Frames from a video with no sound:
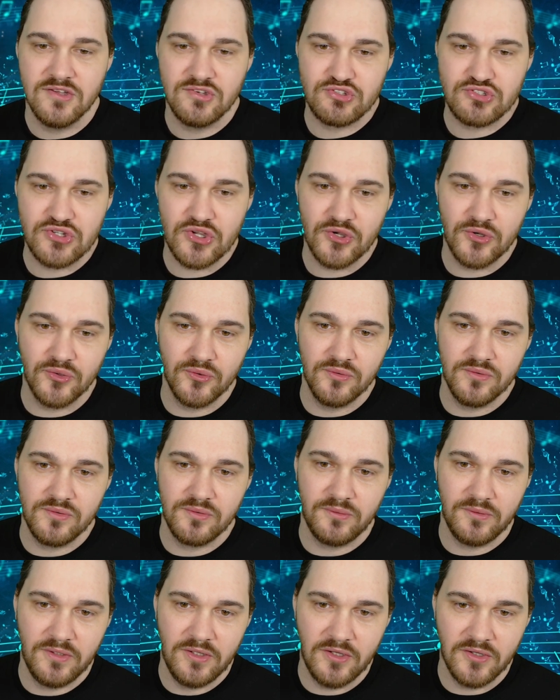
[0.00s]
So,
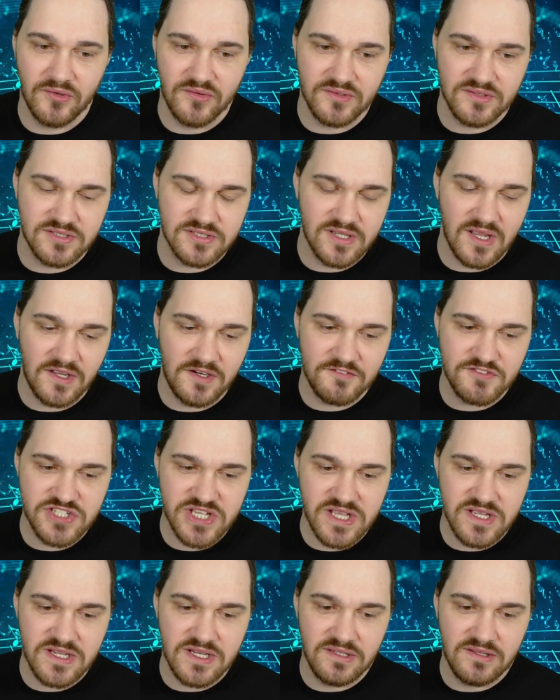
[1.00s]
you know, it's kind of
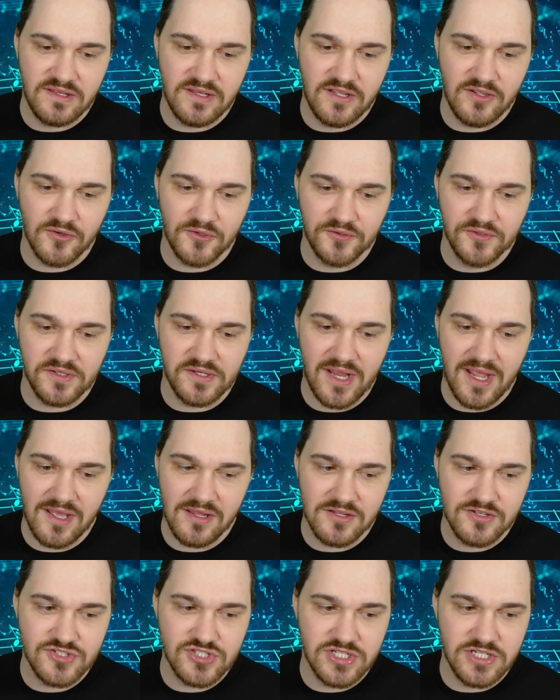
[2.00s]
taking the old
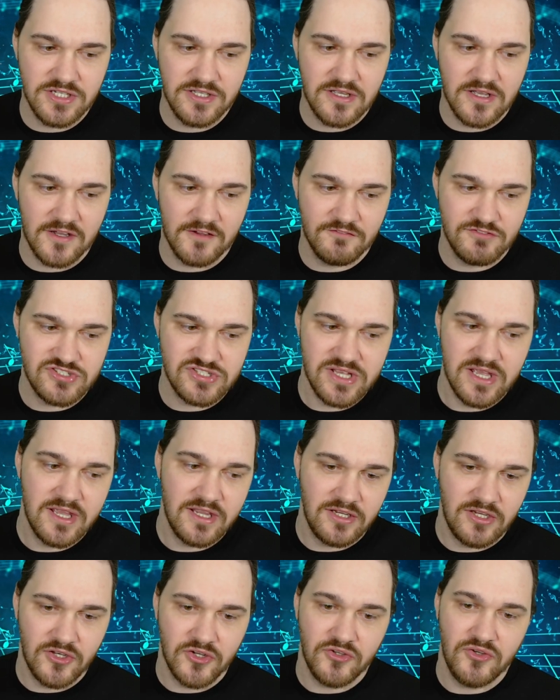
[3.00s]
analogy of
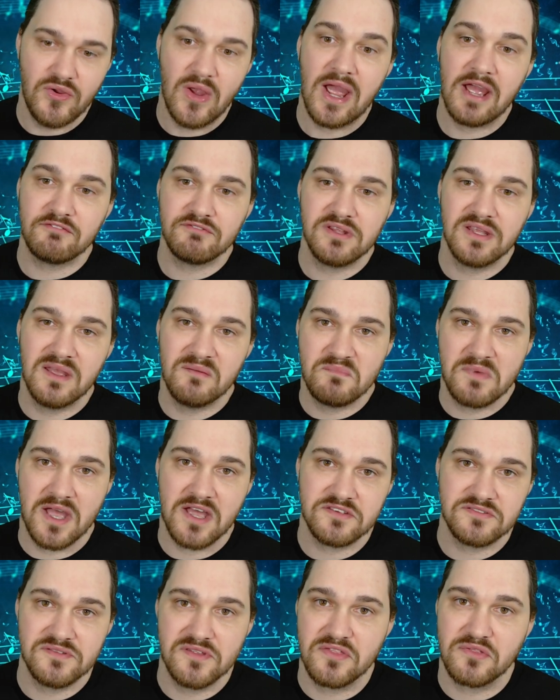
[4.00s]
saying, you know, you have to get
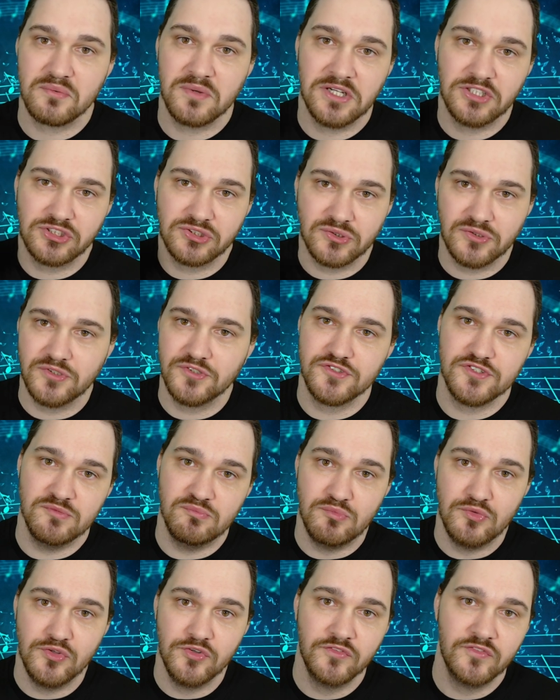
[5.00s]
past the threshold to
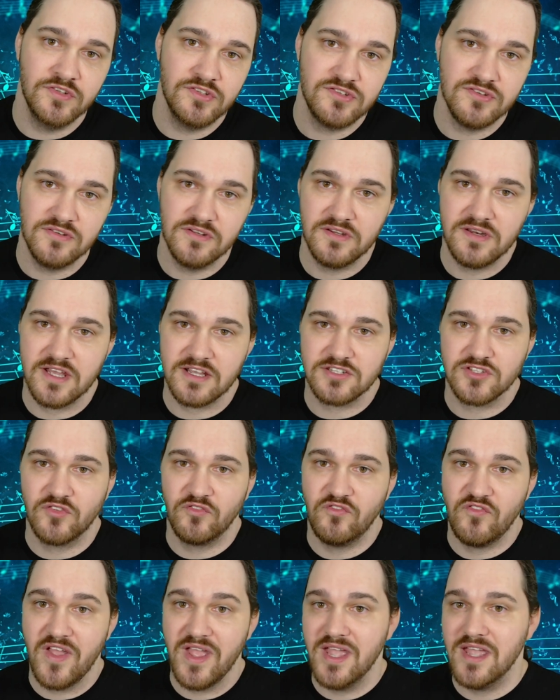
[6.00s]
move into the next
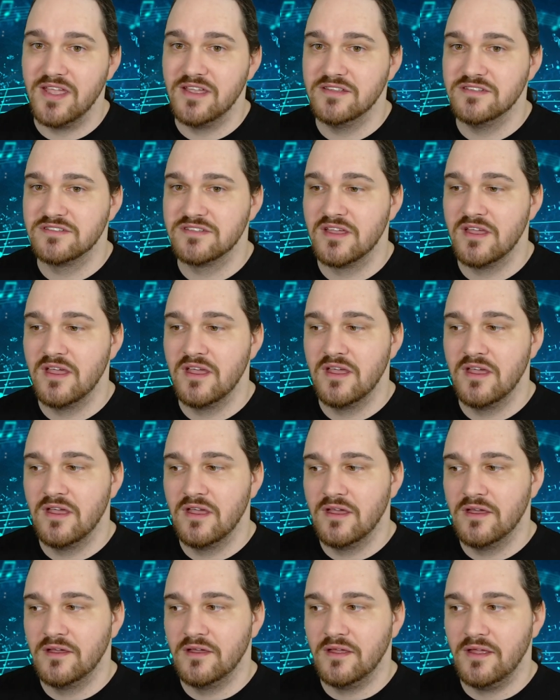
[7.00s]
phase.
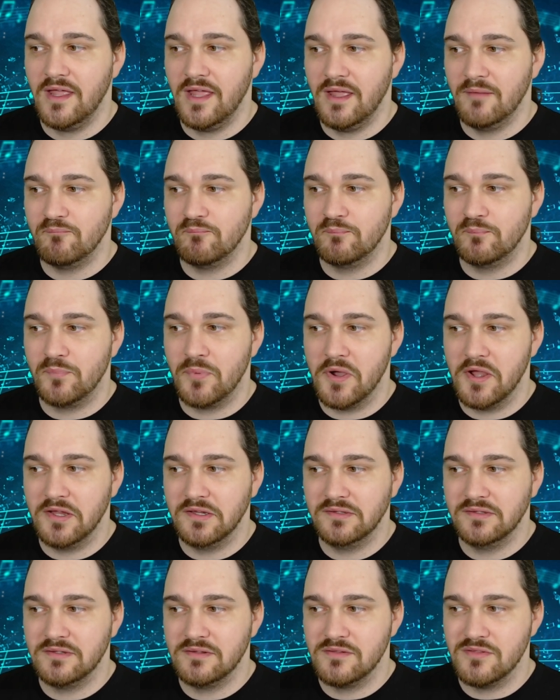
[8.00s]

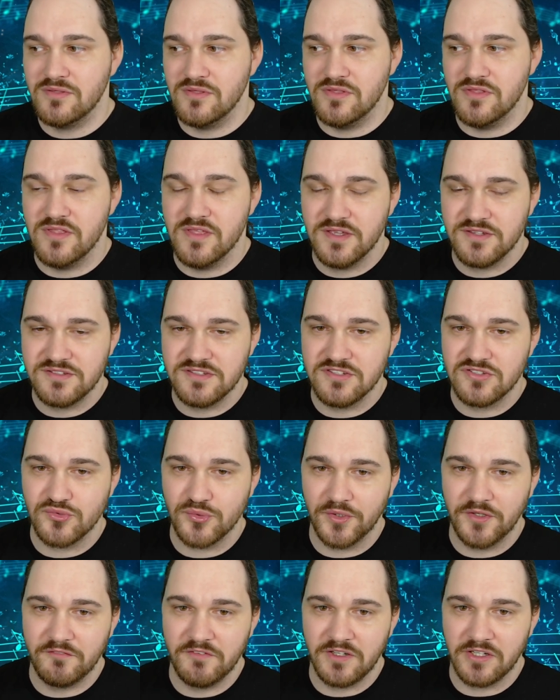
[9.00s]
But this is
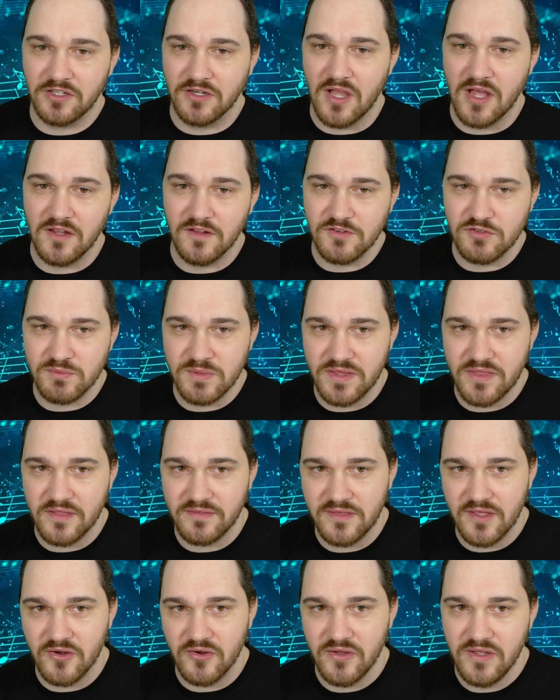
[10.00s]
sort of an acknowledgement
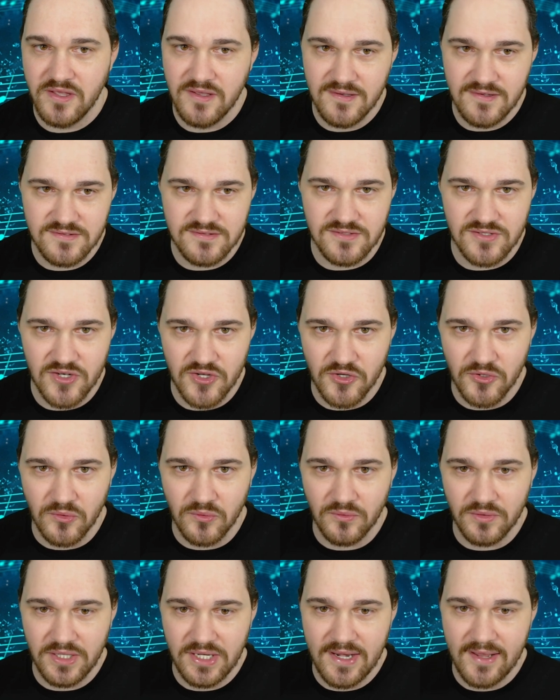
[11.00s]
that there is
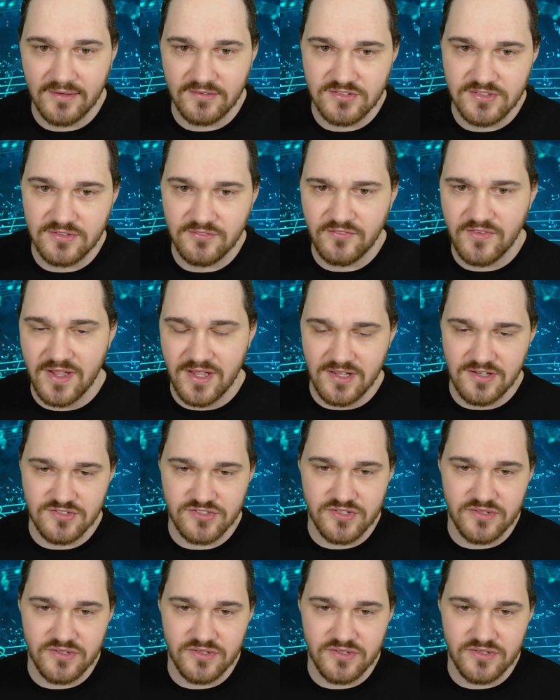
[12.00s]
no next phase.